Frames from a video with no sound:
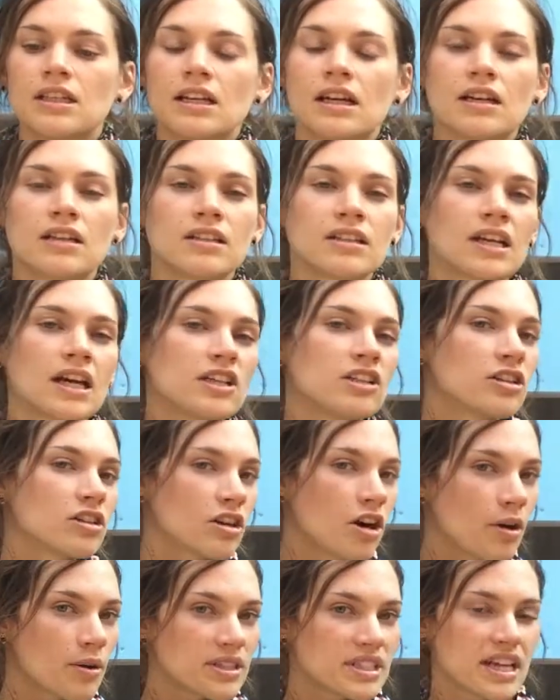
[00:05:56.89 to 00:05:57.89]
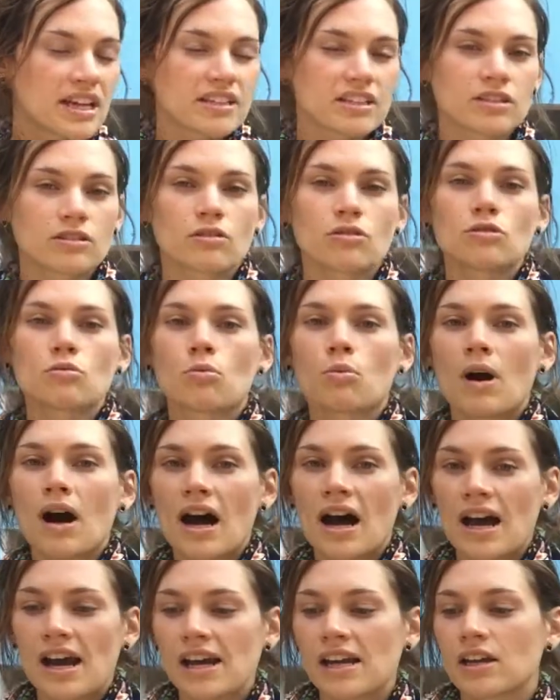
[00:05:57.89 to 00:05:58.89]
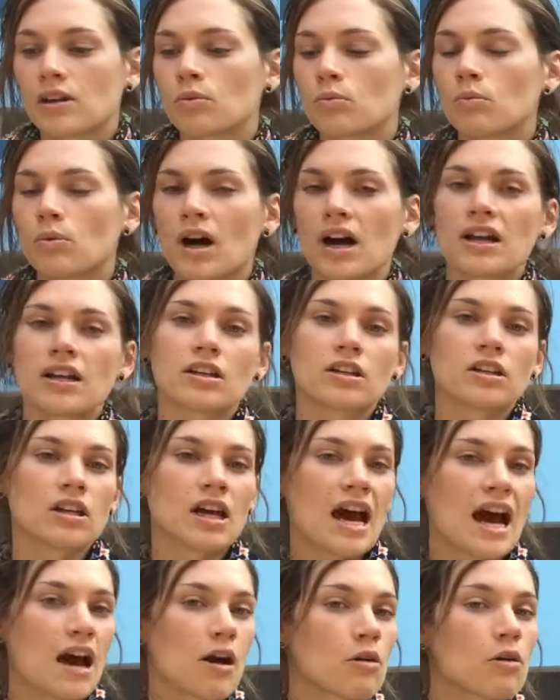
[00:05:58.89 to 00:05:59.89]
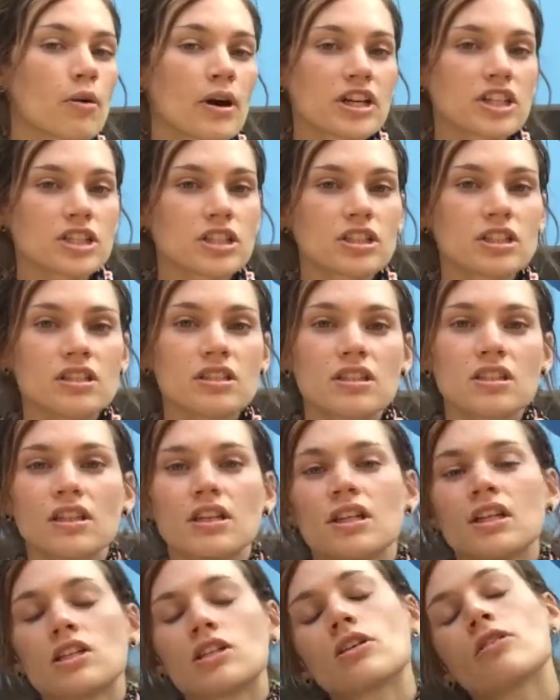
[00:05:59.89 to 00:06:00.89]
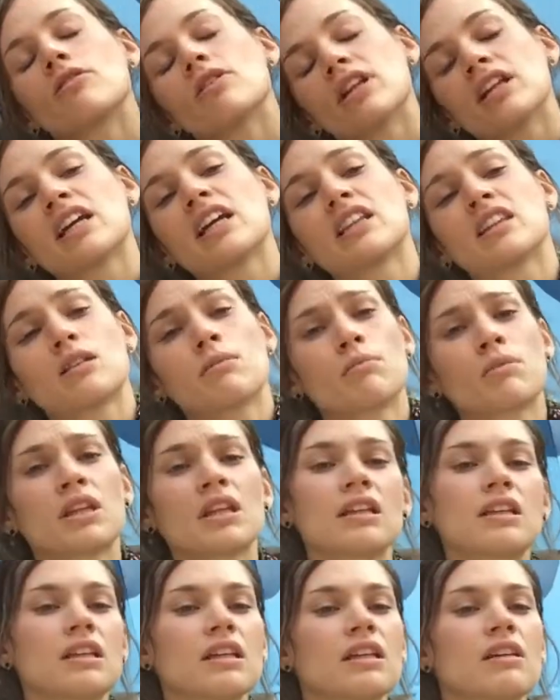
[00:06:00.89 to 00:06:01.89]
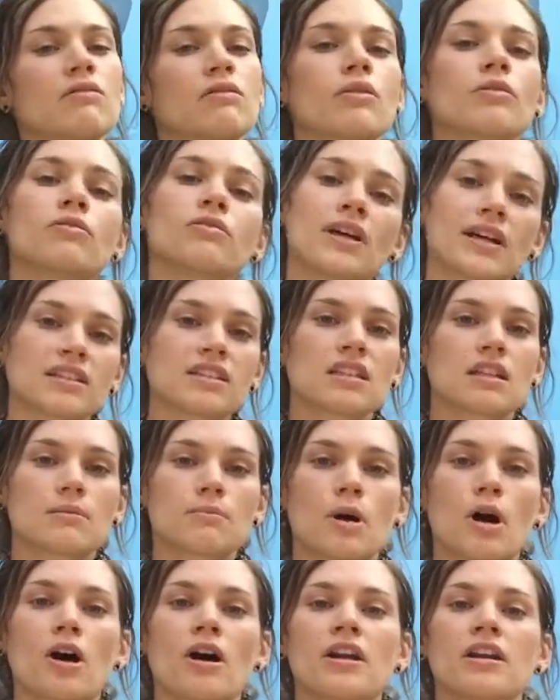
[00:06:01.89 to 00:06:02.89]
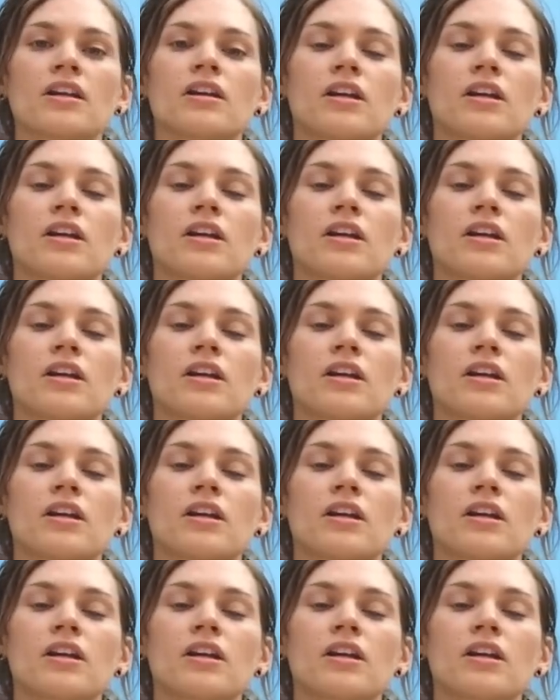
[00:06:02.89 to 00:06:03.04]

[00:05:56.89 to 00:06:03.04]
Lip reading: And again, you're always asking those why and what and how questions to really get them thinking and reflecting upon